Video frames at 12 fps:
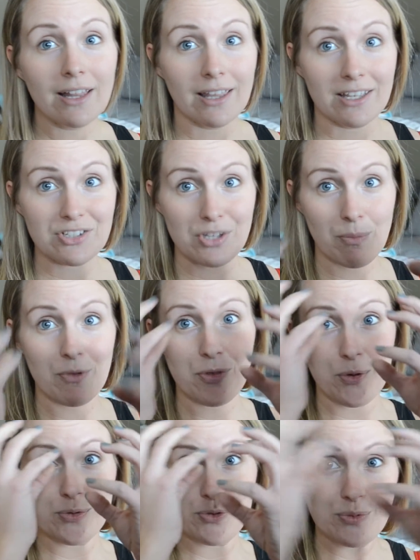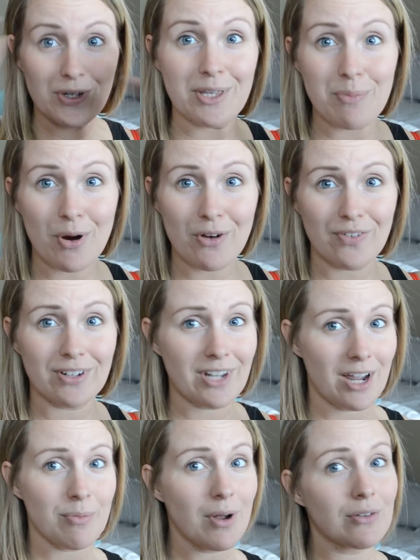like some of those really perfect
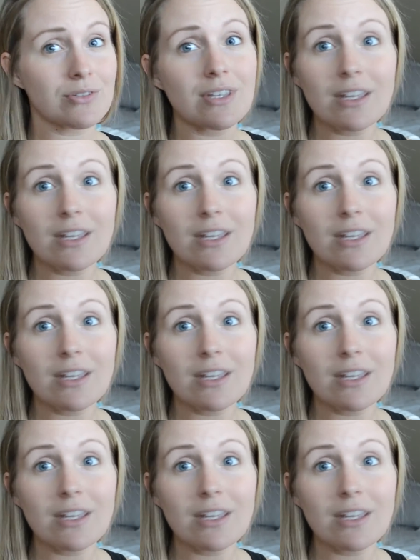eyebrows.